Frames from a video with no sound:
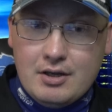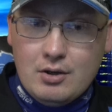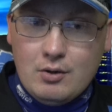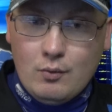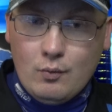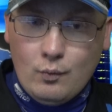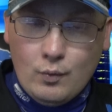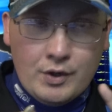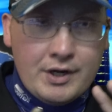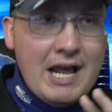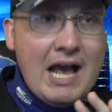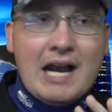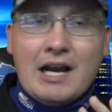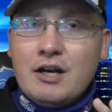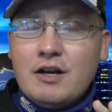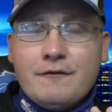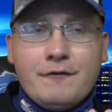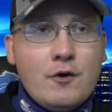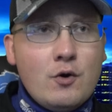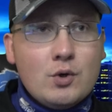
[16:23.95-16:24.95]
We're not
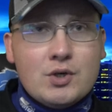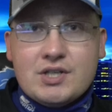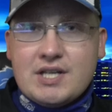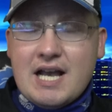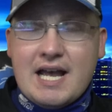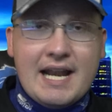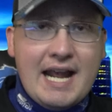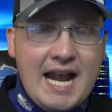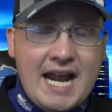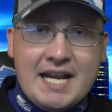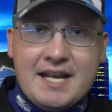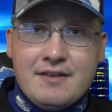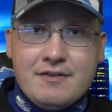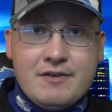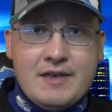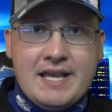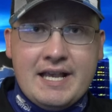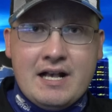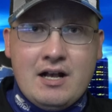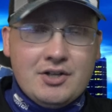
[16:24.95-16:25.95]
going to focus on
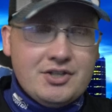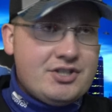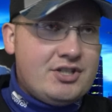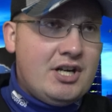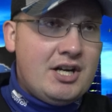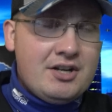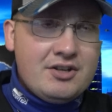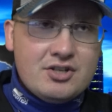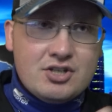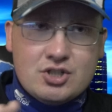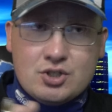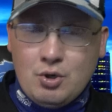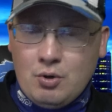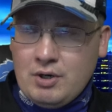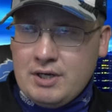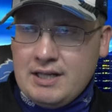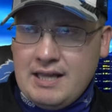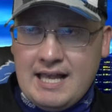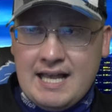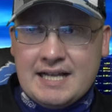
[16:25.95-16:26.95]
anything else. None of the
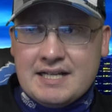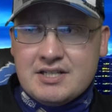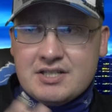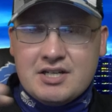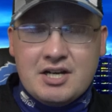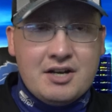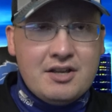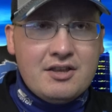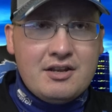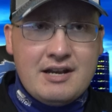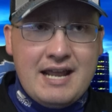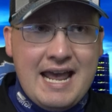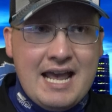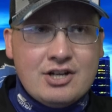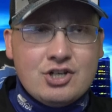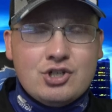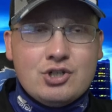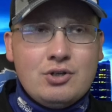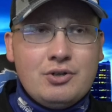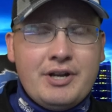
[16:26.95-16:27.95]
storylines, none of the
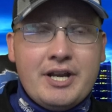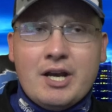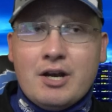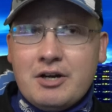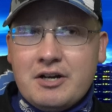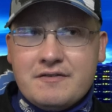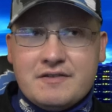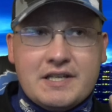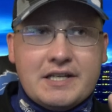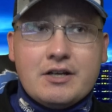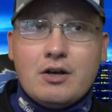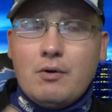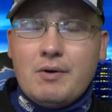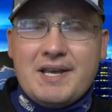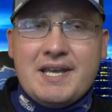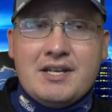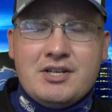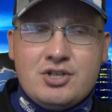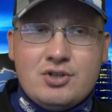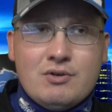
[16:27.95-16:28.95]
national narratives that go
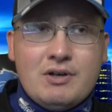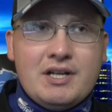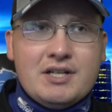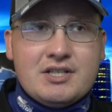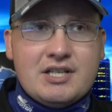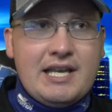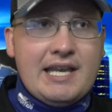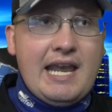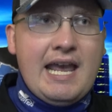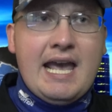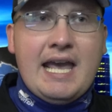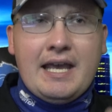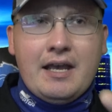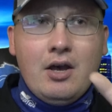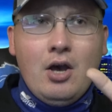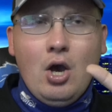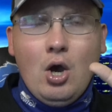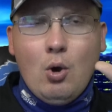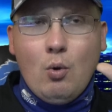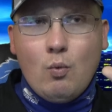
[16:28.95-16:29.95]
into it. It's like,
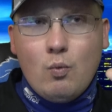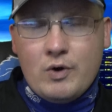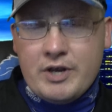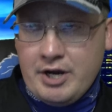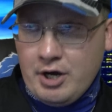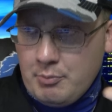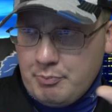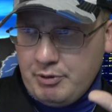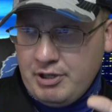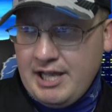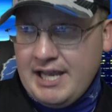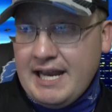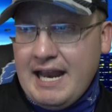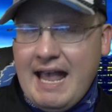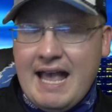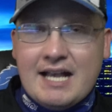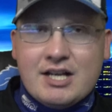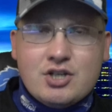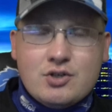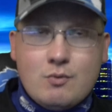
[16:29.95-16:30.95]
hey, we are playing
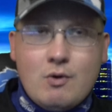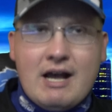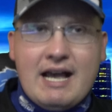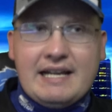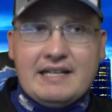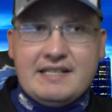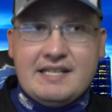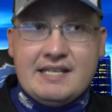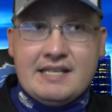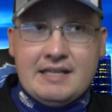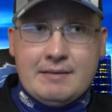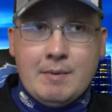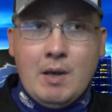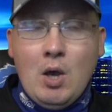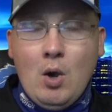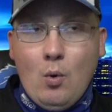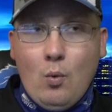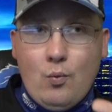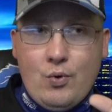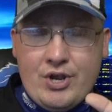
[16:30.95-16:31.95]
XY team.
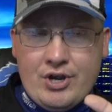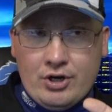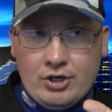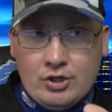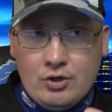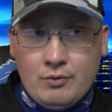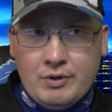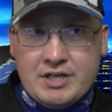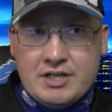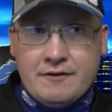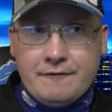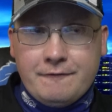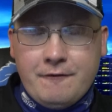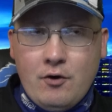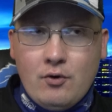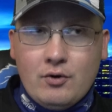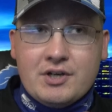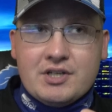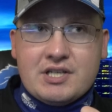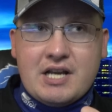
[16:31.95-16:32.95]
We are going to
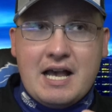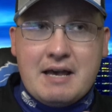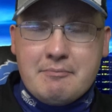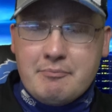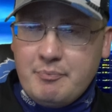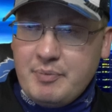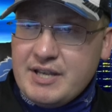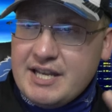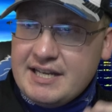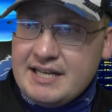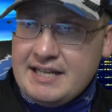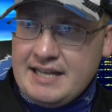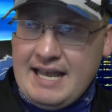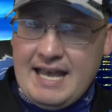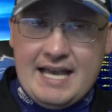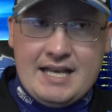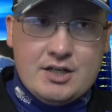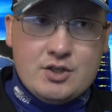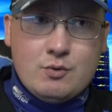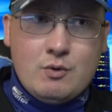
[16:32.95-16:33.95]
focus on
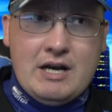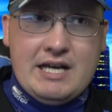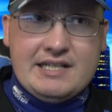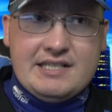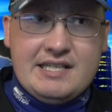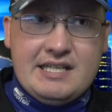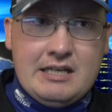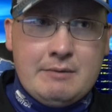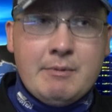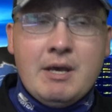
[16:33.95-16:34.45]
beating XY team.